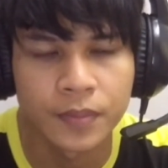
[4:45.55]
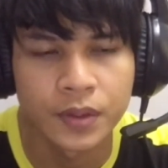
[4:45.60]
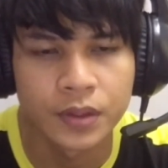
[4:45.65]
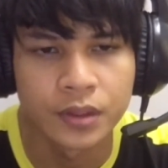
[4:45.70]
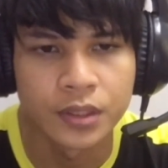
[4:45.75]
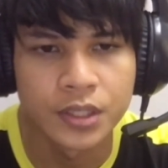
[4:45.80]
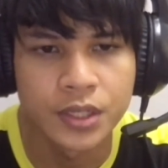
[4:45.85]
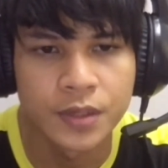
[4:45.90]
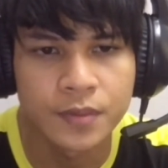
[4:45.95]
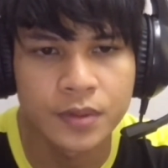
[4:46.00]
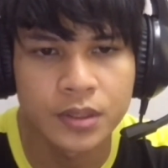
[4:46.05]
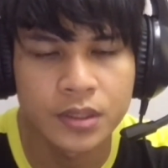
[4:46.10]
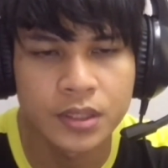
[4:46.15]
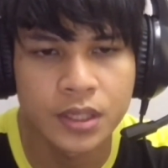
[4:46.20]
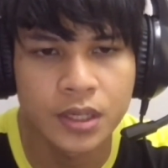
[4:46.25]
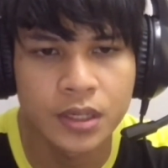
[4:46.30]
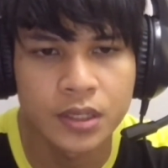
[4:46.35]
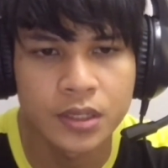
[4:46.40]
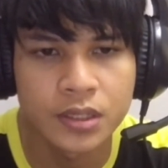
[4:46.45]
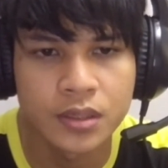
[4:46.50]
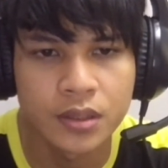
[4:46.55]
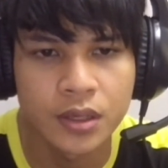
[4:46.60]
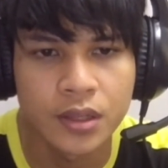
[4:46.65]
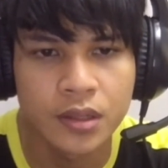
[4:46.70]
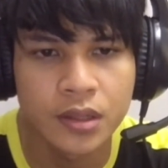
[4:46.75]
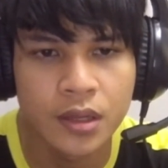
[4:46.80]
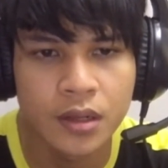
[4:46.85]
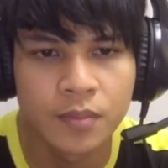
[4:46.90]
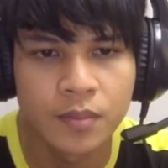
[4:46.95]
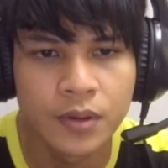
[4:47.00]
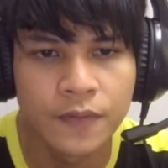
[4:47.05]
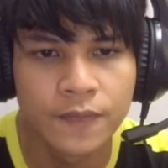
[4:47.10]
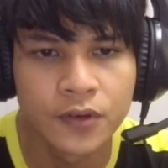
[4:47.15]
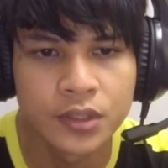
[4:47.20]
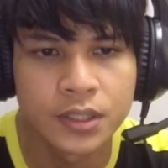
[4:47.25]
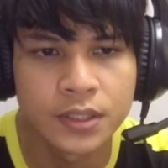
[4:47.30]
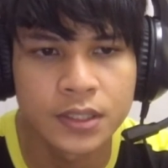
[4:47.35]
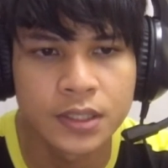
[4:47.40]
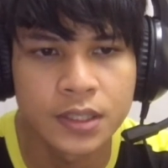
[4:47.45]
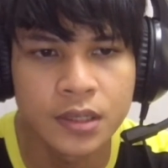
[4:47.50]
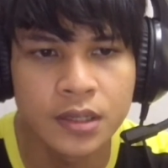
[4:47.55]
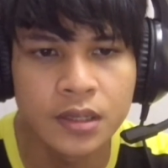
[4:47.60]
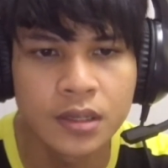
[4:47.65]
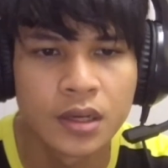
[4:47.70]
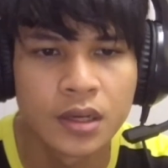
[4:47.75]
The chipset is Intel B416.